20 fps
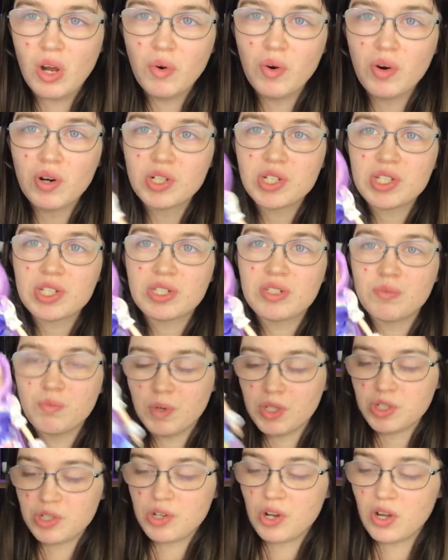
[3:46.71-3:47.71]
or just
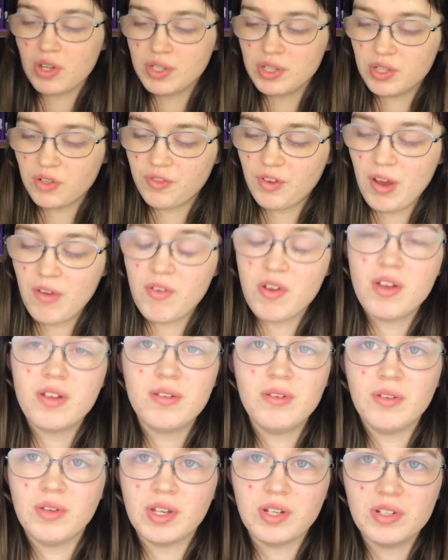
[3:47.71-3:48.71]
which doll is your favorite.
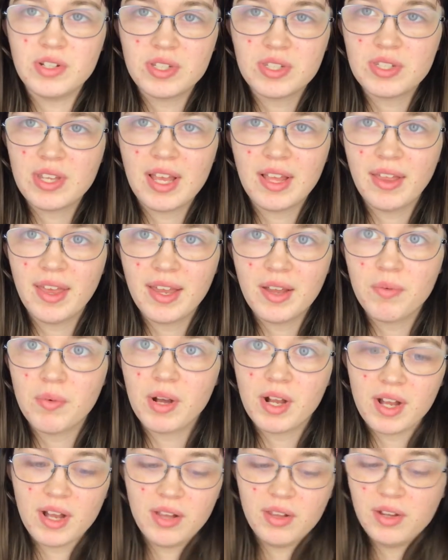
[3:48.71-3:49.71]
You could just say like what
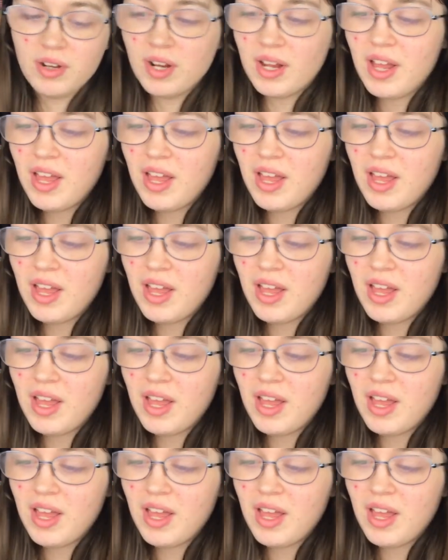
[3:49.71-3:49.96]
color.